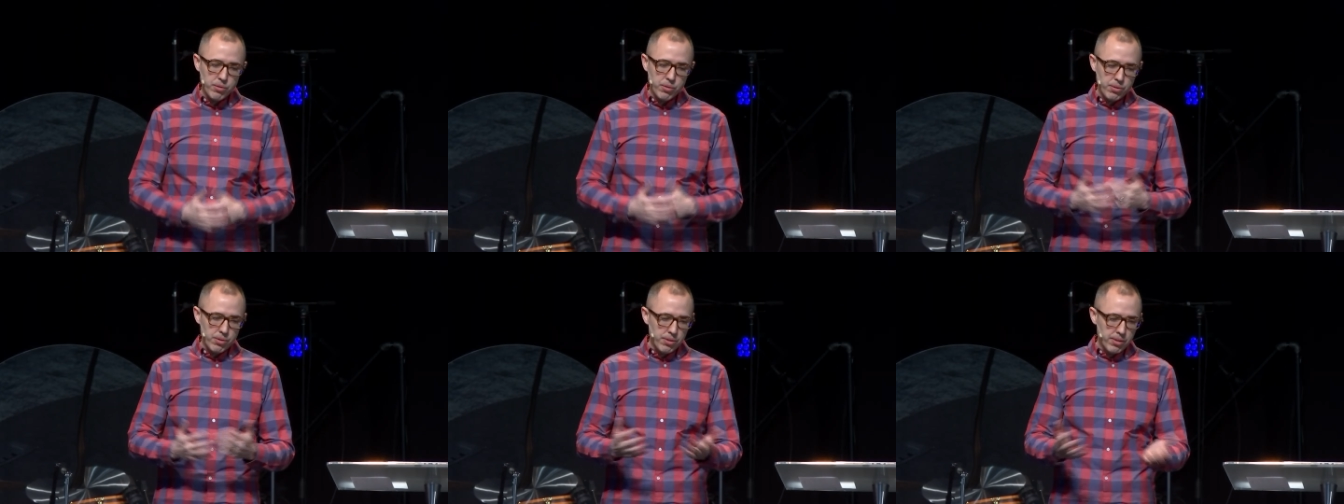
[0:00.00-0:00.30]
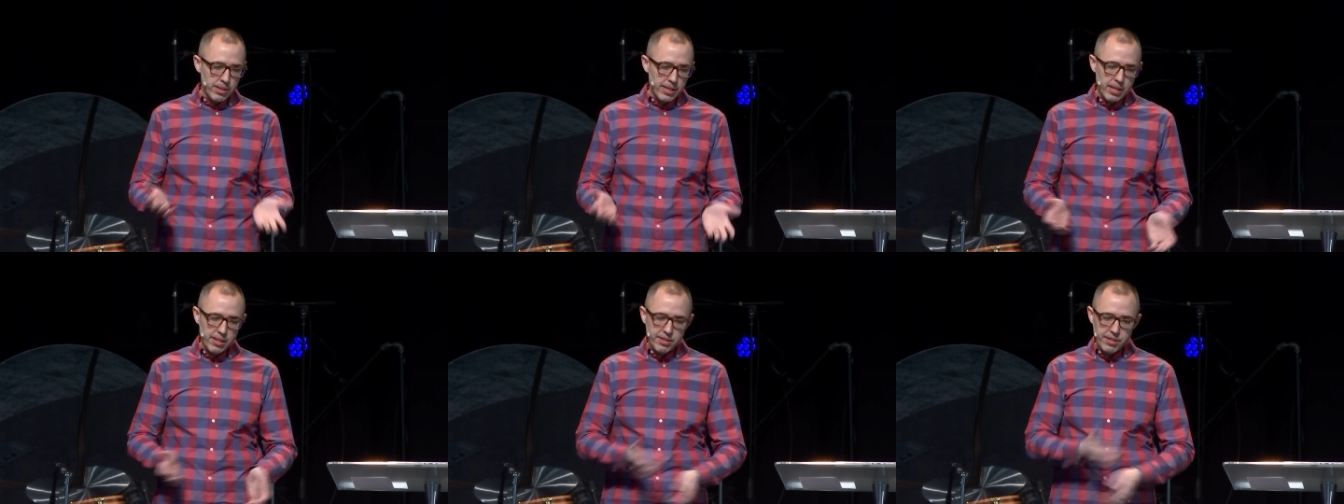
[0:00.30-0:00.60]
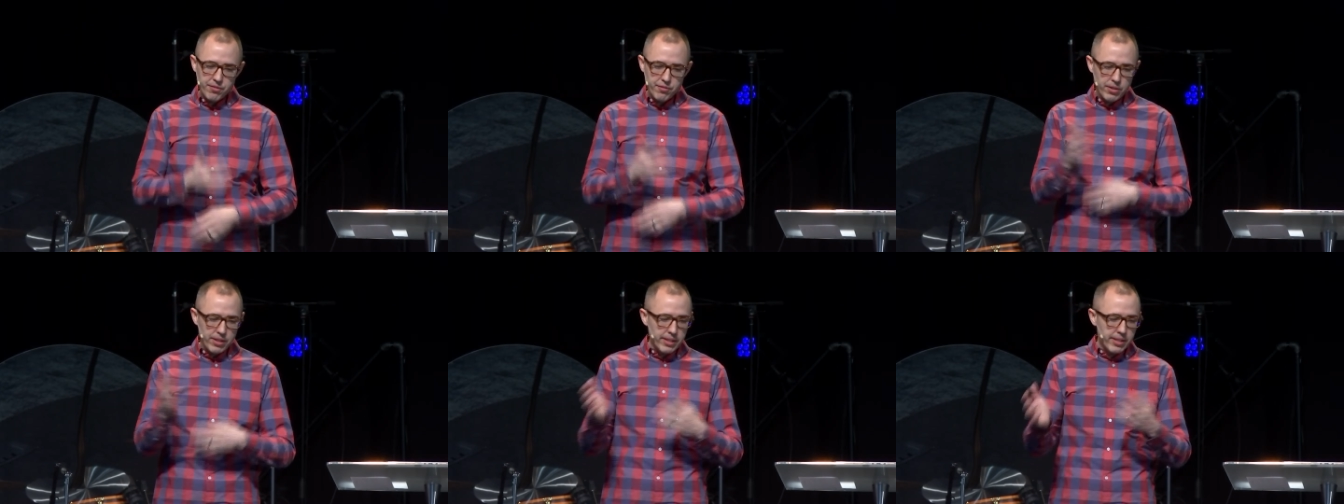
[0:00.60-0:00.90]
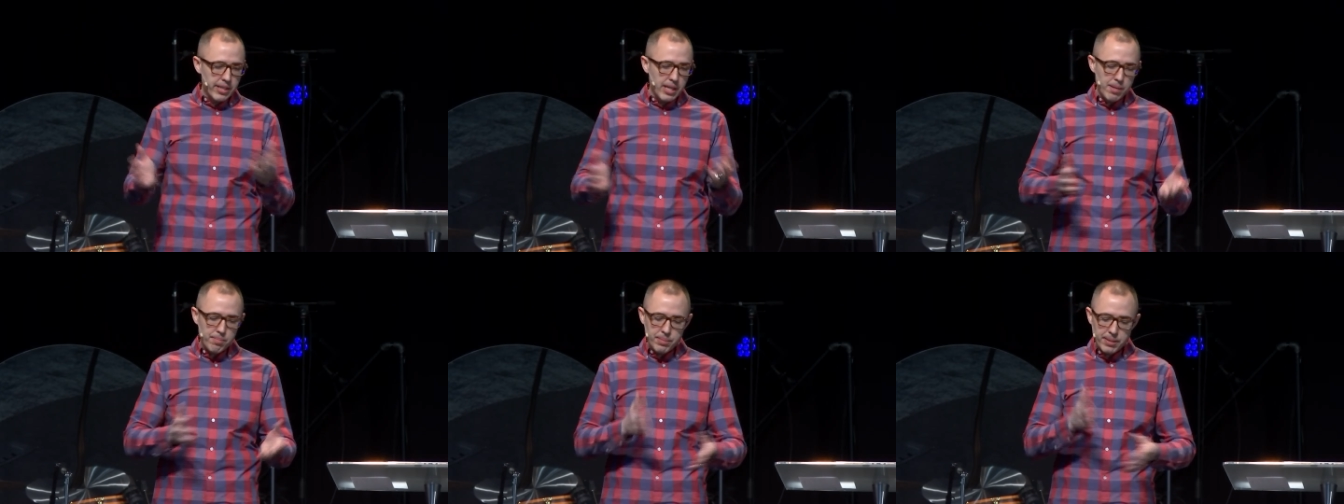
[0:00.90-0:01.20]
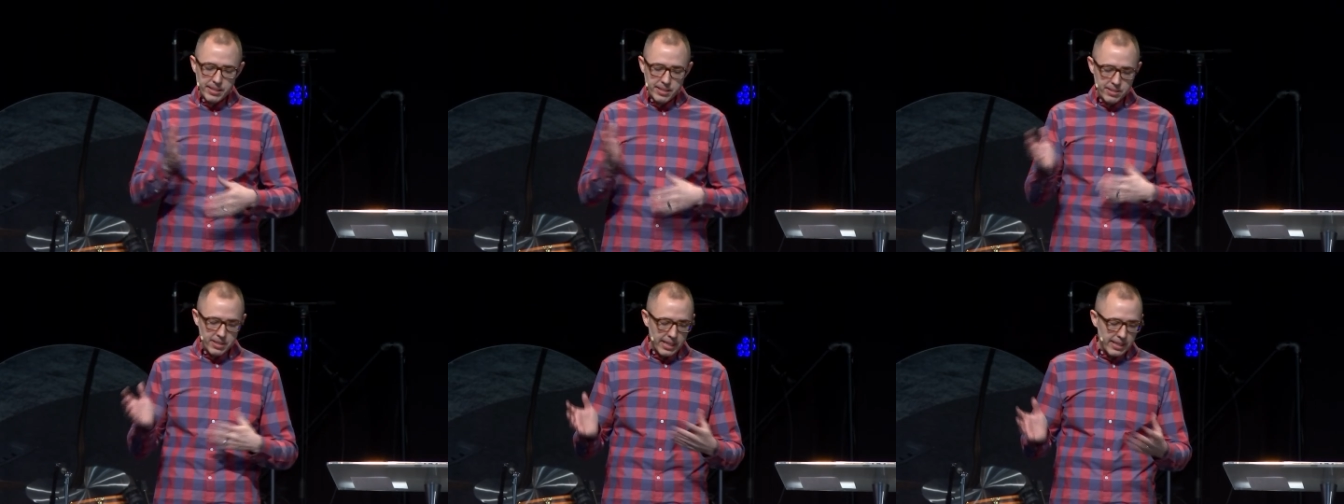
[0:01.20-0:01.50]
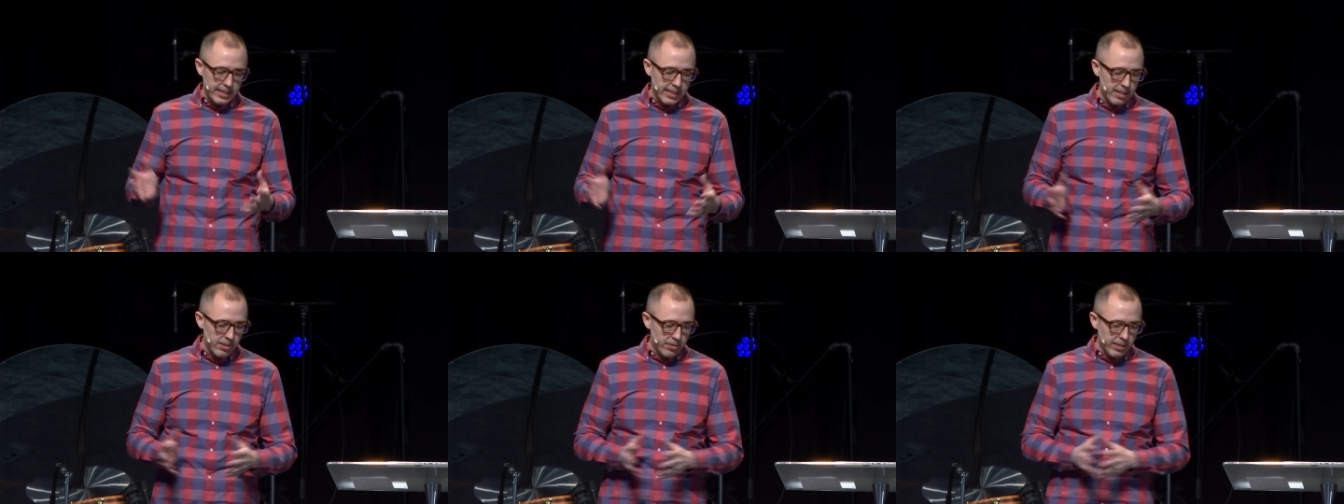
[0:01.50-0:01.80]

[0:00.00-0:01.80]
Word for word: or uh, different companies like that.